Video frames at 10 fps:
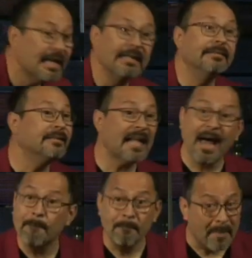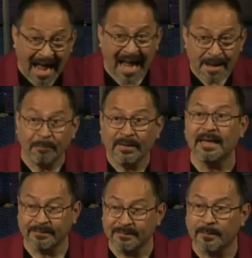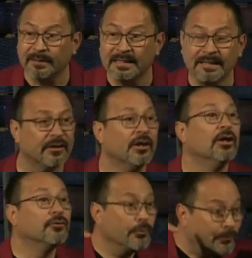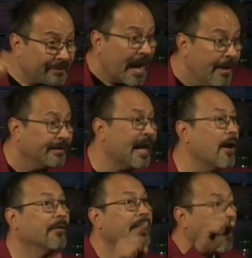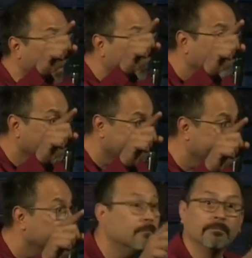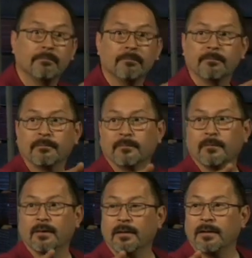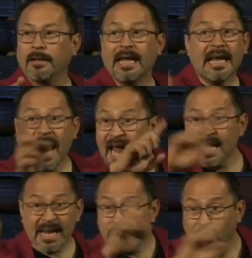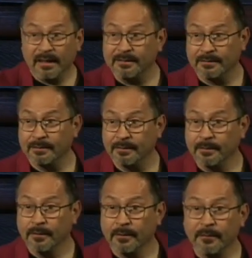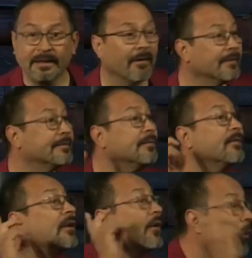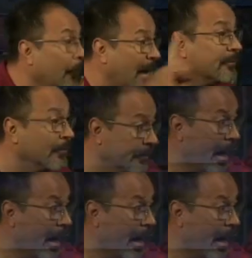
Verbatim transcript: it is not my place as a believer to tear down the office. And anyone, regardless if they're correct or